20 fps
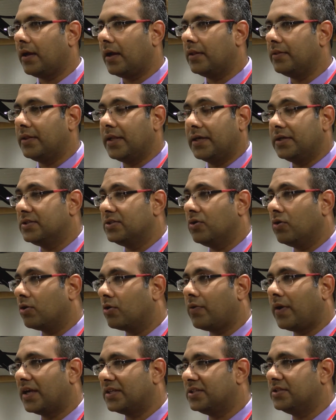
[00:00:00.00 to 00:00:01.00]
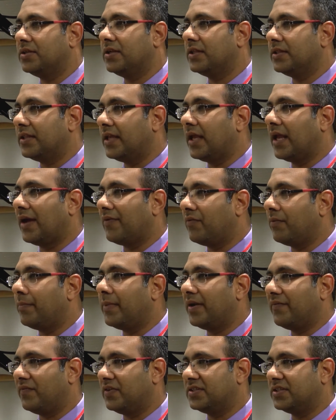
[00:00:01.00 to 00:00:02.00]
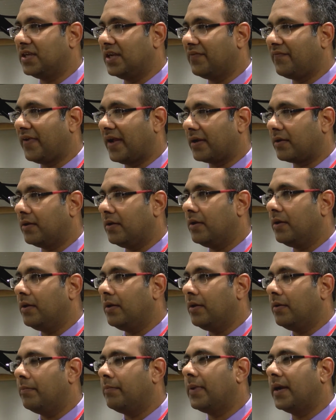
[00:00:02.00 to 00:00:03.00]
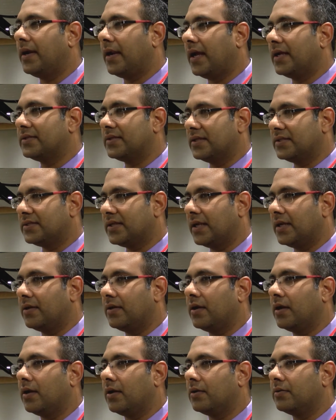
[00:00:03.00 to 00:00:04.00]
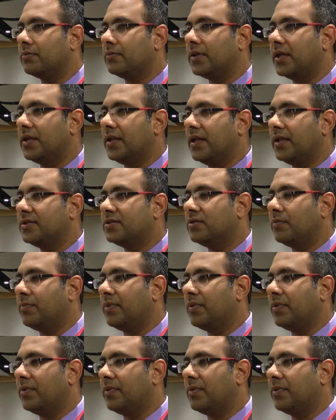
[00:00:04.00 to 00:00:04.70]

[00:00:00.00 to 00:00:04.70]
there's no question that they have a beneficial effect. But as I said, there needs to